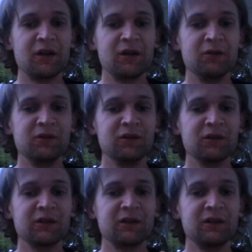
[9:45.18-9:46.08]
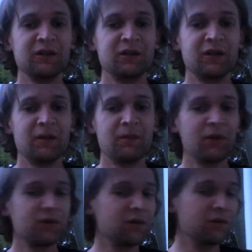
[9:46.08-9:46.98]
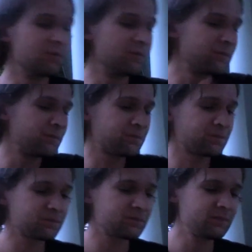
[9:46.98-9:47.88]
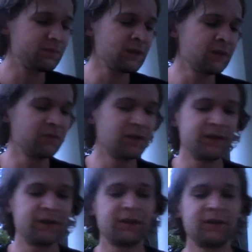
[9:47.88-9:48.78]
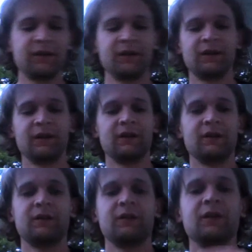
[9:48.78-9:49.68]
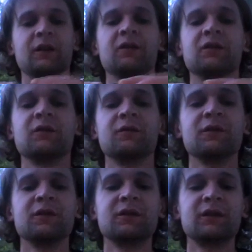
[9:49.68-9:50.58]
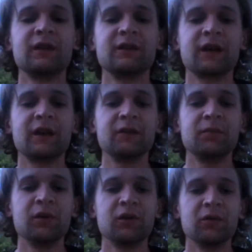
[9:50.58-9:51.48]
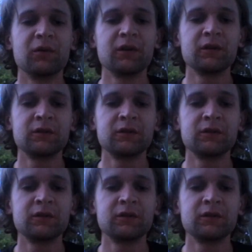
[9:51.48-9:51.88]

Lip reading: you'll see the rest of these in part 2. But yeah, here's the first Tezcatli polka one.